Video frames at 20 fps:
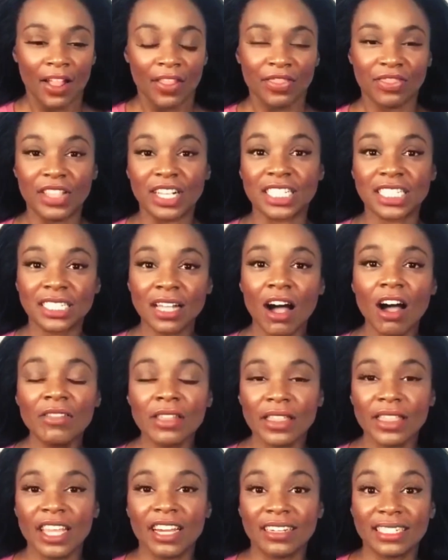the song
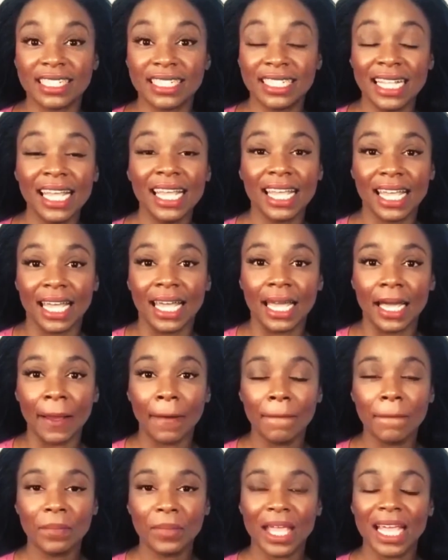that they're singing
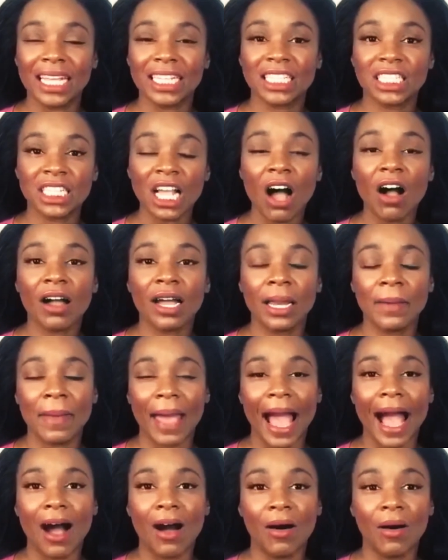is talking
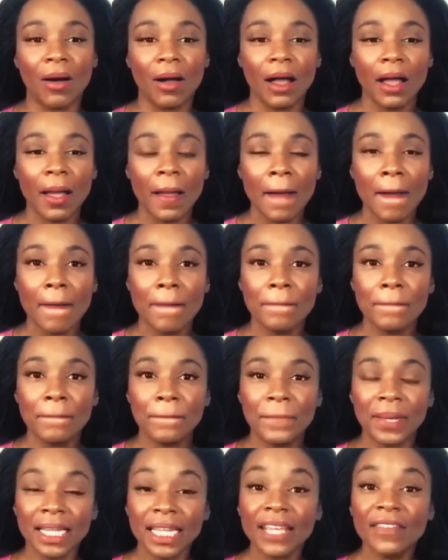about
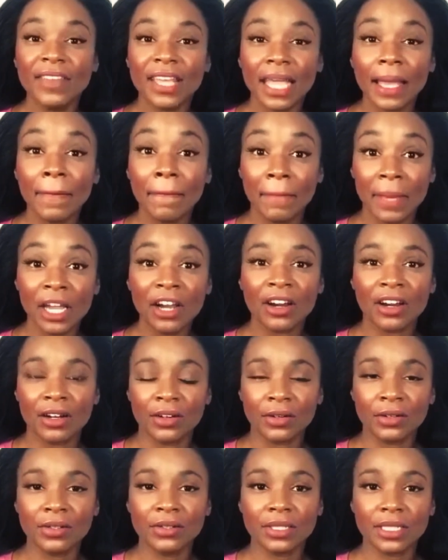believing in
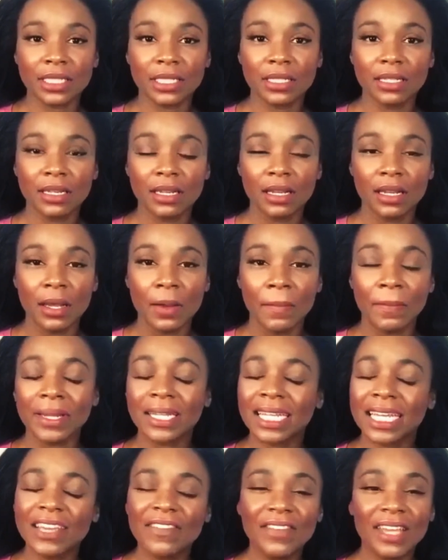miracles,
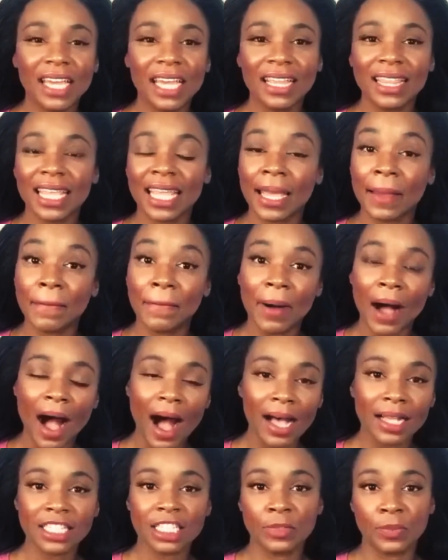believing in the
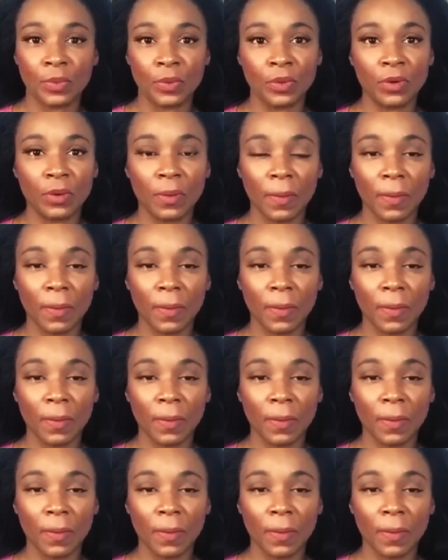impossible.